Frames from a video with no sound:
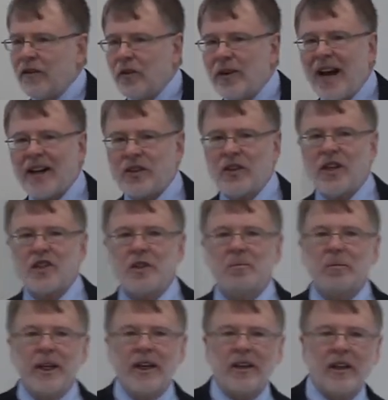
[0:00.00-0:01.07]
food access and
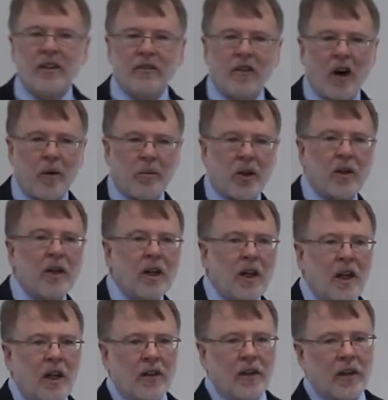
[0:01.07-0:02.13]
beginning farmer.
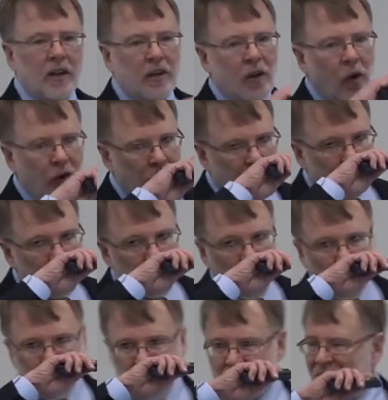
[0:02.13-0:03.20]
The Know Your Food
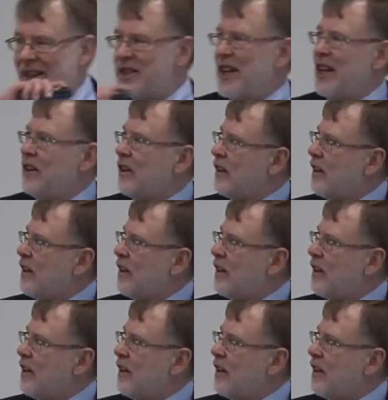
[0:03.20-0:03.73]
Compass has 8